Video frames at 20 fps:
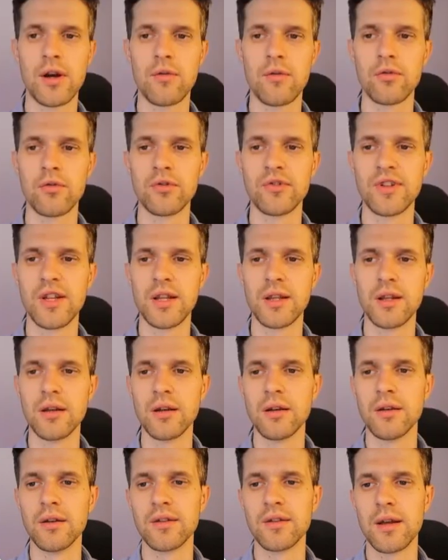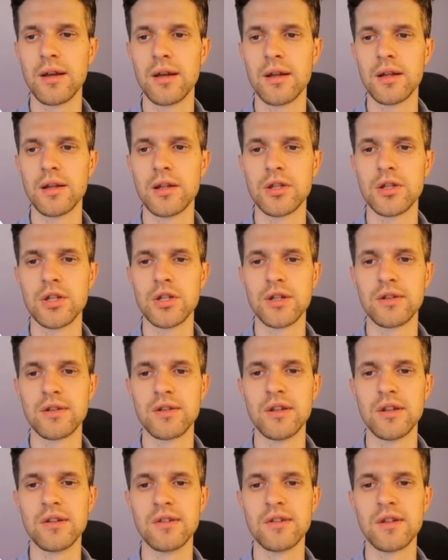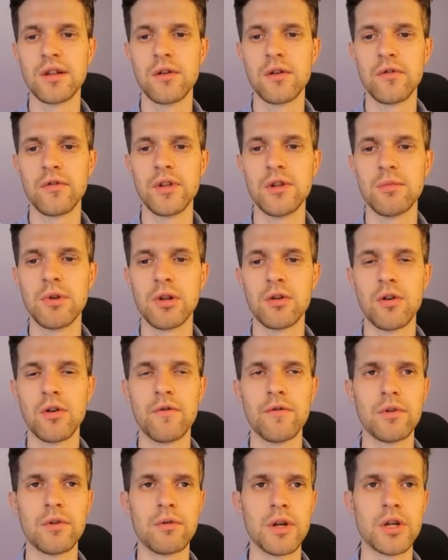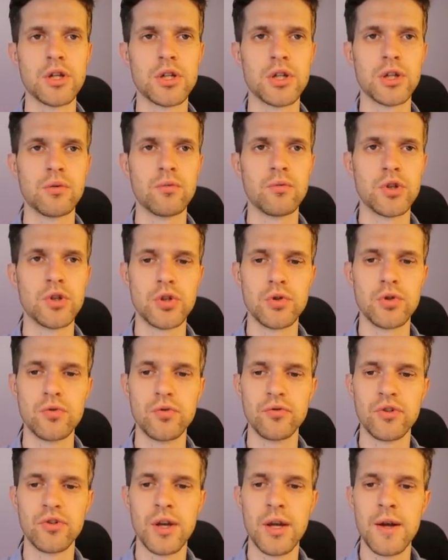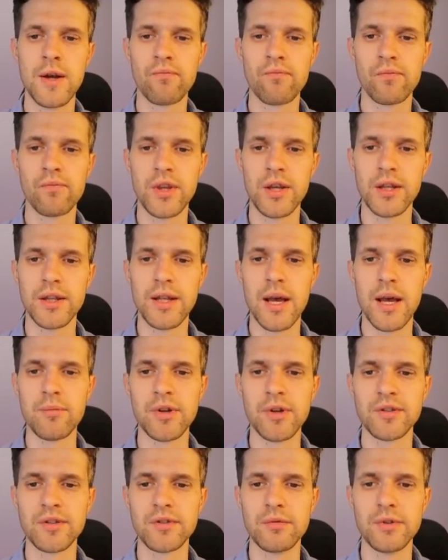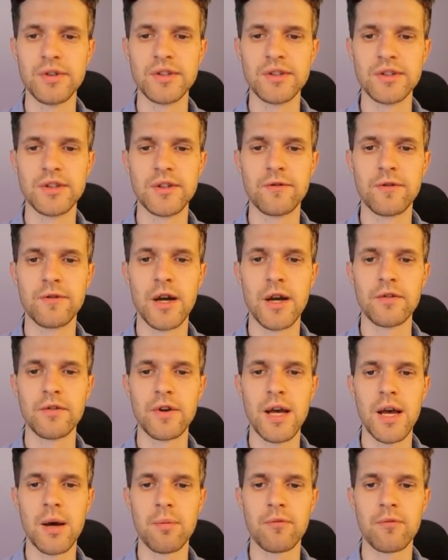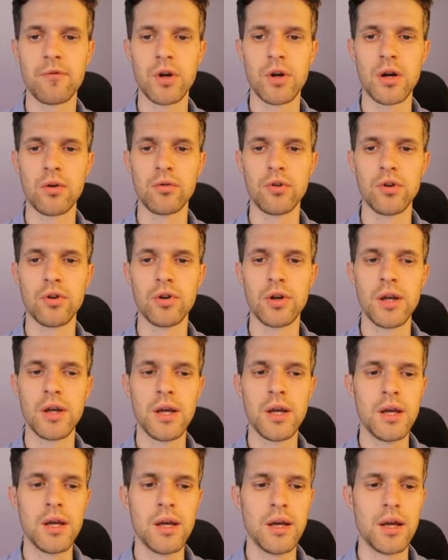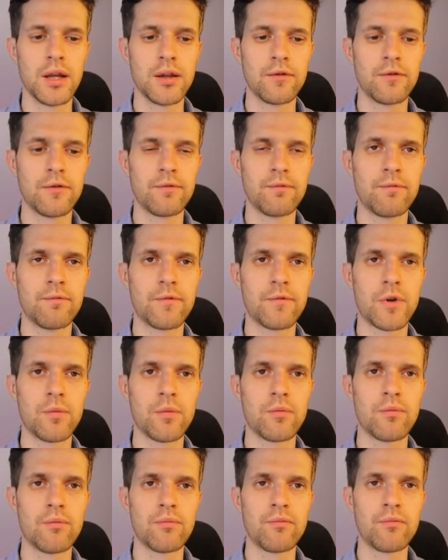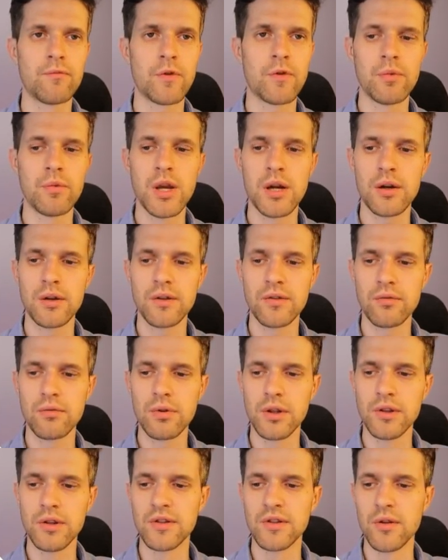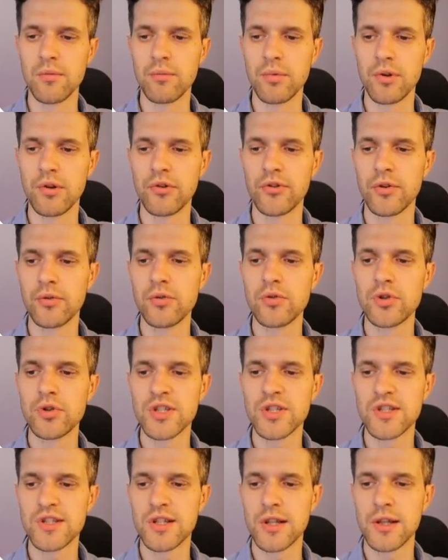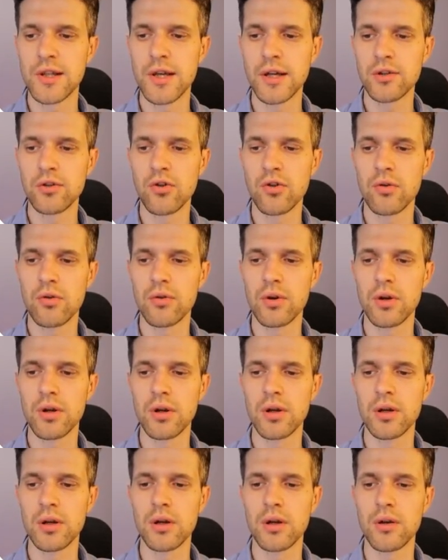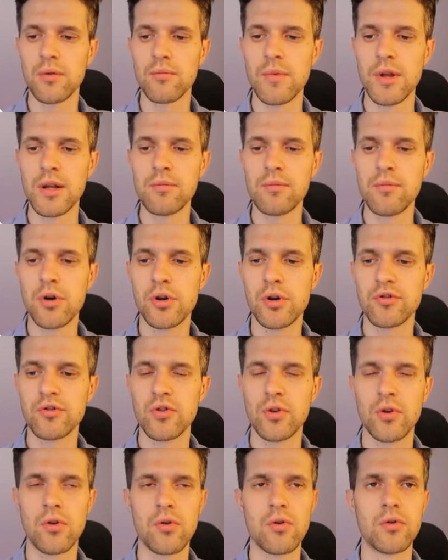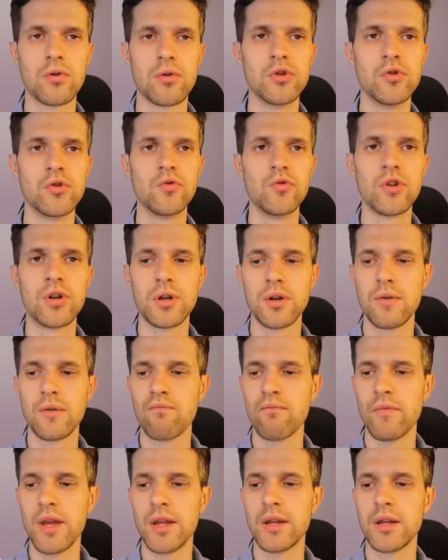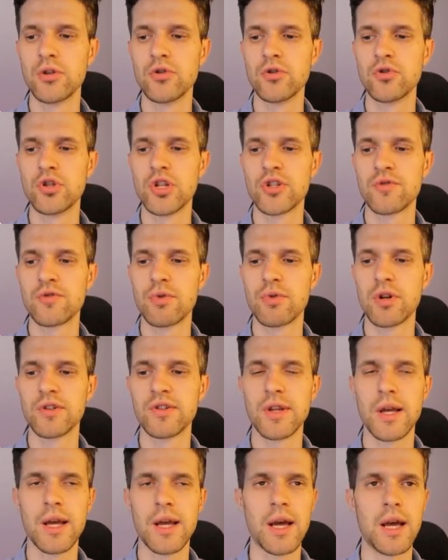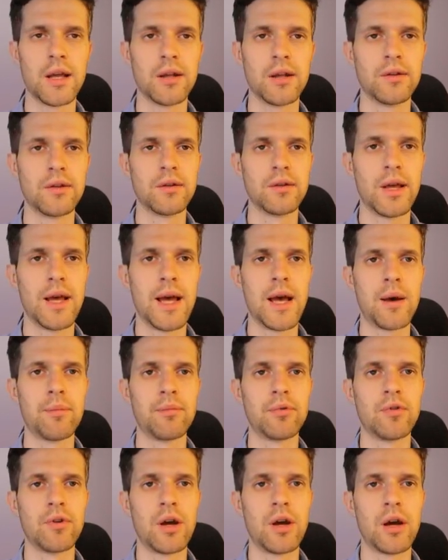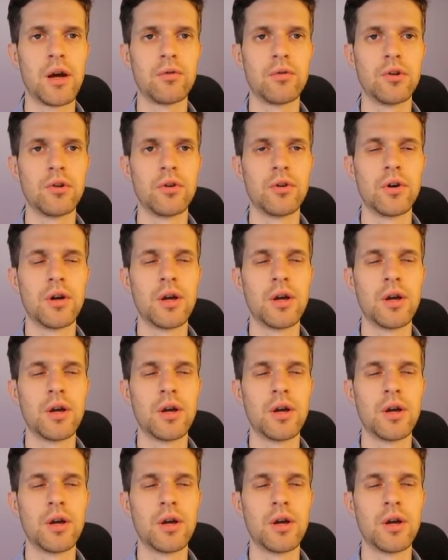settings and just instead of email configuration, we choose Dynamics 365 app for Outlook. And from here, it's really simple. So you just select your mailbox or user, and then you just press Add App to Outlook.